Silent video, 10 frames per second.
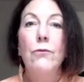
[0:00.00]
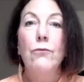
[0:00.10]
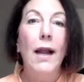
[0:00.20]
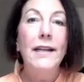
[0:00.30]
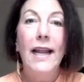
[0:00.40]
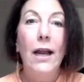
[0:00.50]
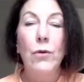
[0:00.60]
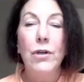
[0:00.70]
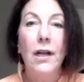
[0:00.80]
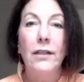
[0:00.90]
Right now,
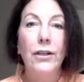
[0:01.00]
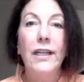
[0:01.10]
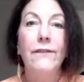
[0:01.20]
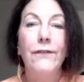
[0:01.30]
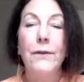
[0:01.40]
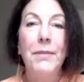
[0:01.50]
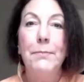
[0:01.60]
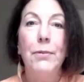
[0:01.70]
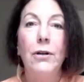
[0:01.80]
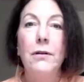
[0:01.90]
we're not looking for
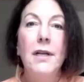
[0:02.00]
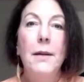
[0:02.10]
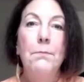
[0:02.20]
people,